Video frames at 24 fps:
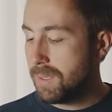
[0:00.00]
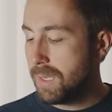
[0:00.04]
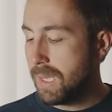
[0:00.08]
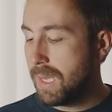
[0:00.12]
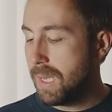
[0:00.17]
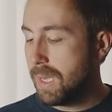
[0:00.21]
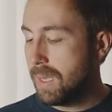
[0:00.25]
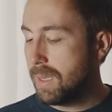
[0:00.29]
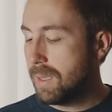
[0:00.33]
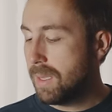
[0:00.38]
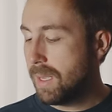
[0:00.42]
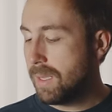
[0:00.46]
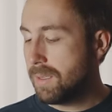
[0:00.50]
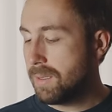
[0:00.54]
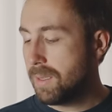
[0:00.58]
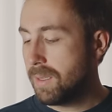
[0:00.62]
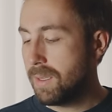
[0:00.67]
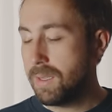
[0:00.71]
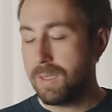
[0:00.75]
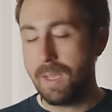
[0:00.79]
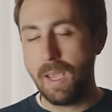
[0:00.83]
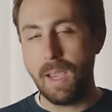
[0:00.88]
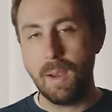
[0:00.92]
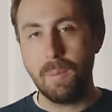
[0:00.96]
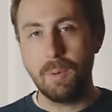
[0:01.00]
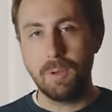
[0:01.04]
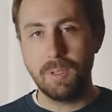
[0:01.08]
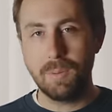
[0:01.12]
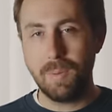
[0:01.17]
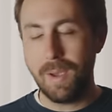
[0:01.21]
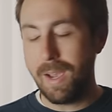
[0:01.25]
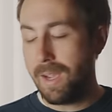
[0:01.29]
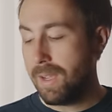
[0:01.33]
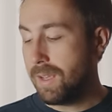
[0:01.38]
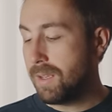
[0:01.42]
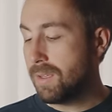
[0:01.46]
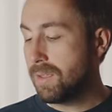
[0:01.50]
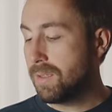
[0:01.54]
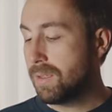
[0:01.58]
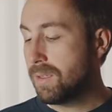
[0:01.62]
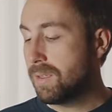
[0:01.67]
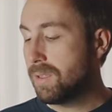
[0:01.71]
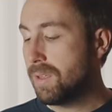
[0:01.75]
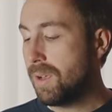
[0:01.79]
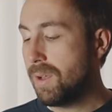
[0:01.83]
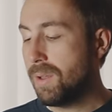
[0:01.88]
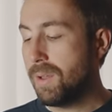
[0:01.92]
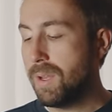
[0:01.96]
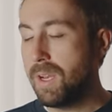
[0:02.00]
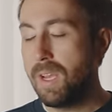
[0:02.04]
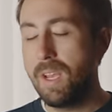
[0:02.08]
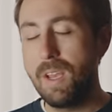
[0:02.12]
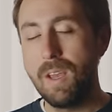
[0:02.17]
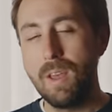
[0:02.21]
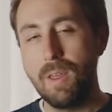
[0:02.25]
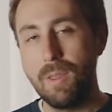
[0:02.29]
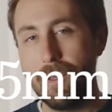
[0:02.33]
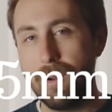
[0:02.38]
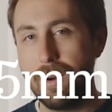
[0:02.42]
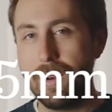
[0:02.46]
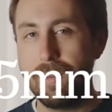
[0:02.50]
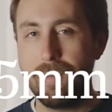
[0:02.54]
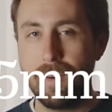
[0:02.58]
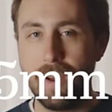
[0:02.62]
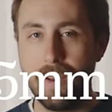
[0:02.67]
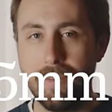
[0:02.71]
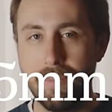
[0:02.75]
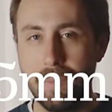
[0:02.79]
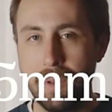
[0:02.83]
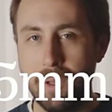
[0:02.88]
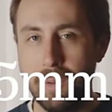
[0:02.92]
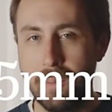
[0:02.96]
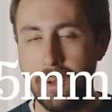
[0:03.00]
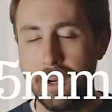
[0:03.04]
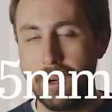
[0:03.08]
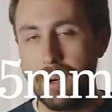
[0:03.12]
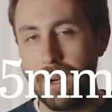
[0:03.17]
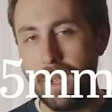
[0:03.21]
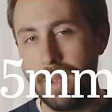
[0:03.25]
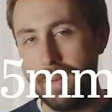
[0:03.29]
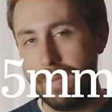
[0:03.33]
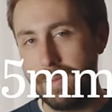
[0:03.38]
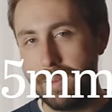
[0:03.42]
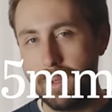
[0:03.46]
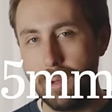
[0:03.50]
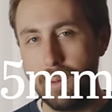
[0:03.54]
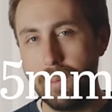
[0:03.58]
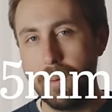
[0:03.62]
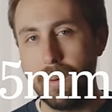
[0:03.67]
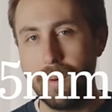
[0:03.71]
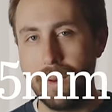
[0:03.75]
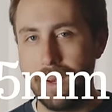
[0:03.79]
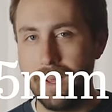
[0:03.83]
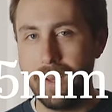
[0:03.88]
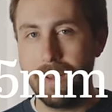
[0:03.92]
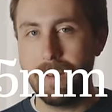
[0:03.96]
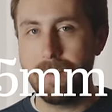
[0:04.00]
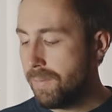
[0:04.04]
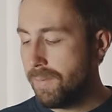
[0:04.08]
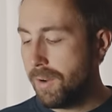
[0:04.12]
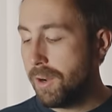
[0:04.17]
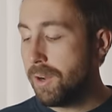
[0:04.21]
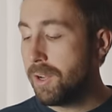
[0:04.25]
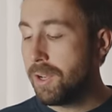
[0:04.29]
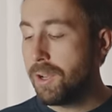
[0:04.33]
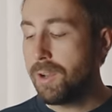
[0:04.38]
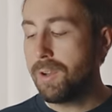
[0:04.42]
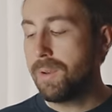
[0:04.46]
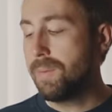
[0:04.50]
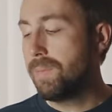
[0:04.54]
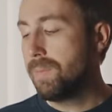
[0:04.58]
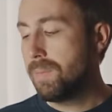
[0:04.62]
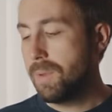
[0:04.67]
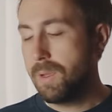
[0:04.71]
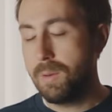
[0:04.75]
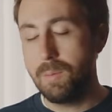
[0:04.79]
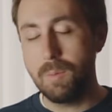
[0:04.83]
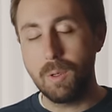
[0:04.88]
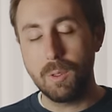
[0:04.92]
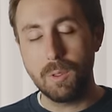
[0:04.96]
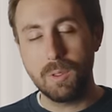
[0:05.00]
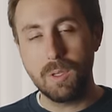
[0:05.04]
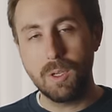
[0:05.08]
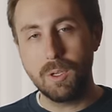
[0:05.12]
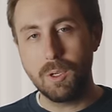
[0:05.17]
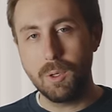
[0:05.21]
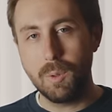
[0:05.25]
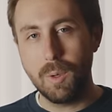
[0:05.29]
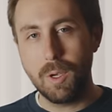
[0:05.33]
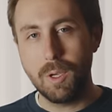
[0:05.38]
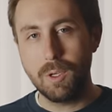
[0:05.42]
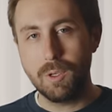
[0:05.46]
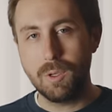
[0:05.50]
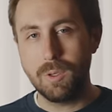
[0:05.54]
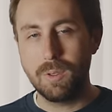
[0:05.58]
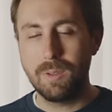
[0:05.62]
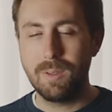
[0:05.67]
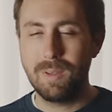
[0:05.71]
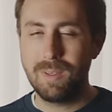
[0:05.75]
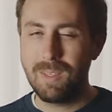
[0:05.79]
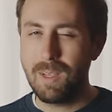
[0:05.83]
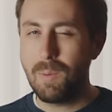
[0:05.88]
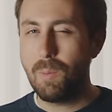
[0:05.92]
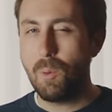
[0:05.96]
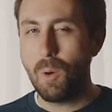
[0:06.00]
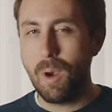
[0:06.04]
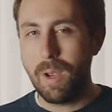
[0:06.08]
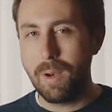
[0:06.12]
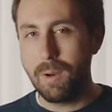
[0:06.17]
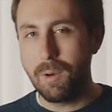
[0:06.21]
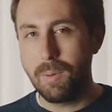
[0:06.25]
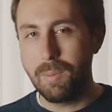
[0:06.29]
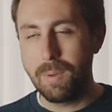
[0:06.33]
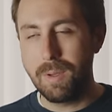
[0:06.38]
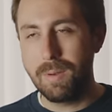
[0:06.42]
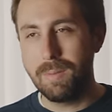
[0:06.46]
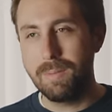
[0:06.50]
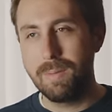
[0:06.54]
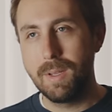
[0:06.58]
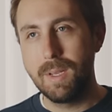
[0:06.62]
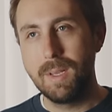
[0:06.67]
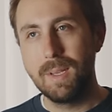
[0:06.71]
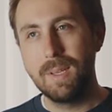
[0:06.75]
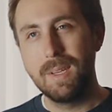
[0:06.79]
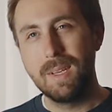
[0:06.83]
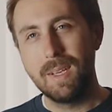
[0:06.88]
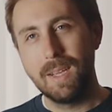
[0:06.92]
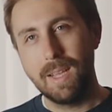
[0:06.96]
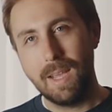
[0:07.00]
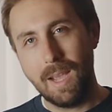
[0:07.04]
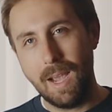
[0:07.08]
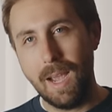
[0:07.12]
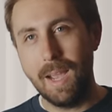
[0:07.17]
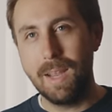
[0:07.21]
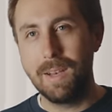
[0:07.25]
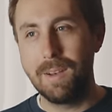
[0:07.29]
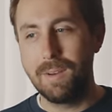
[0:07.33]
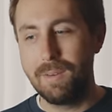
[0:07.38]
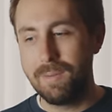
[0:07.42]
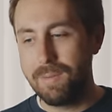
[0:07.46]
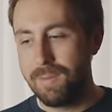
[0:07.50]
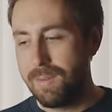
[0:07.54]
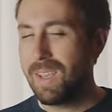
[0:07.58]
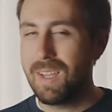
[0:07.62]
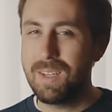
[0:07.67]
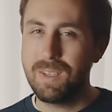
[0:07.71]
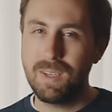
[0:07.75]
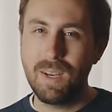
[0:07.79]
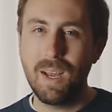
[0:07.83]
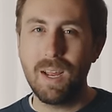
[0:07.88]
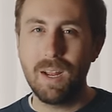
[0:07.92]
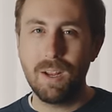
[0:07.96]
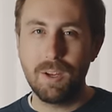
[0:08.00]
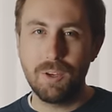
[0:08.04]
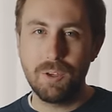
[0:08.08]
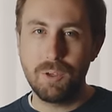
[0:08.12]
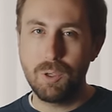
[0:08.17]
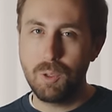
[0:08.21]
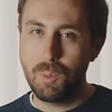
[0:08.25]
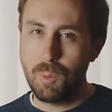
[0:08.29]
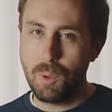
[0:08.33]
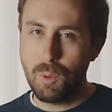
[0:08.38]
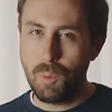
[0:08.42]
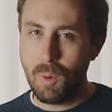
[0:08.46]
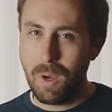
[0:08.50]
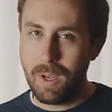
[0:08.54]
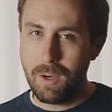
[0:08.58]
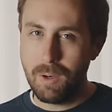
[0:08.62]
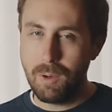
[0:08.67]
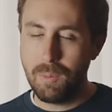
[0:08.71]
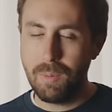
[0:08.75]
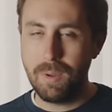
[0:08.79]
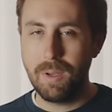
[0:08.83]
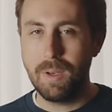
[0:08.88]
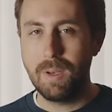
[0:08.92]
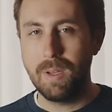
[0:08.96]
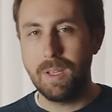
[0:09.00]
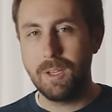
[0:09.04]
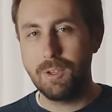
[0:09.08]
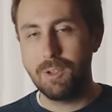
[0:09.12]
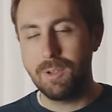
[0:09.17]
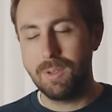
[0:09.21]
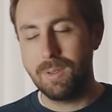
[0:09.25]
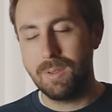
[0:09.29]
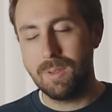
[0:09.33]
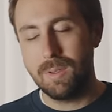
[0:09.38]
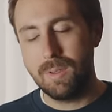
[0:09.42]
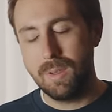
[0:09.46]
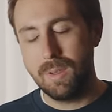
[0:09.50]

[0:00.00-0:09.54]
the lens that this camera is packing is a solid 35mm f2.8. Very good in most situations, except wide open kind of. It's not unusable wide open, it just,